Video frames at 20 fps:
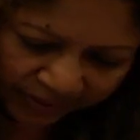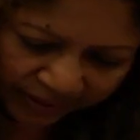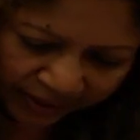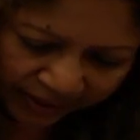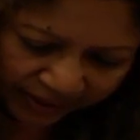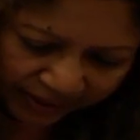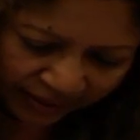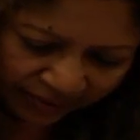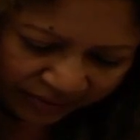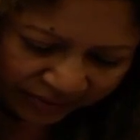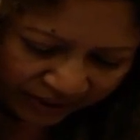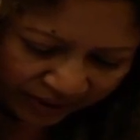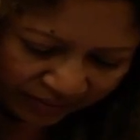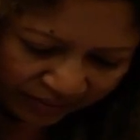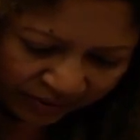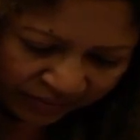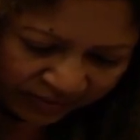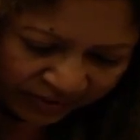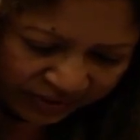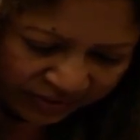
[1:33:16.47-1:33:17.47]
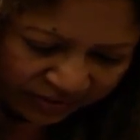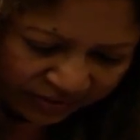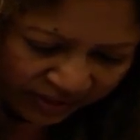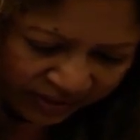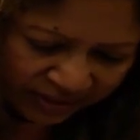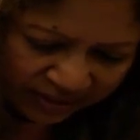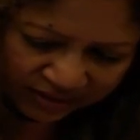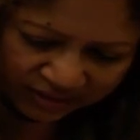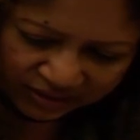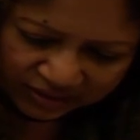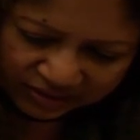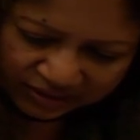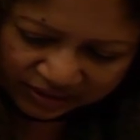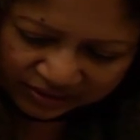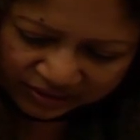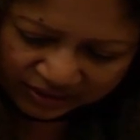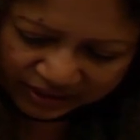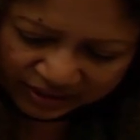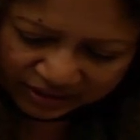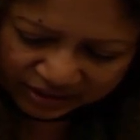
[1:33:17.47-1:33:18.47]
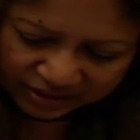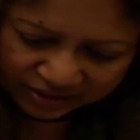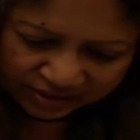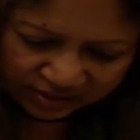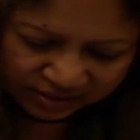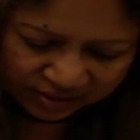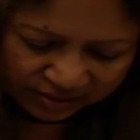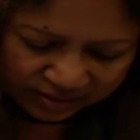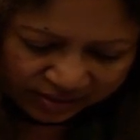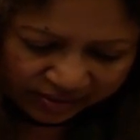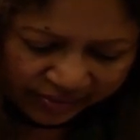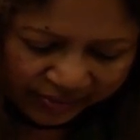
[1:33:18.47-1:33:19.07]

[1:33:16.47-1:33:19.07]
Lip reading: Now tell me which radius is the greatest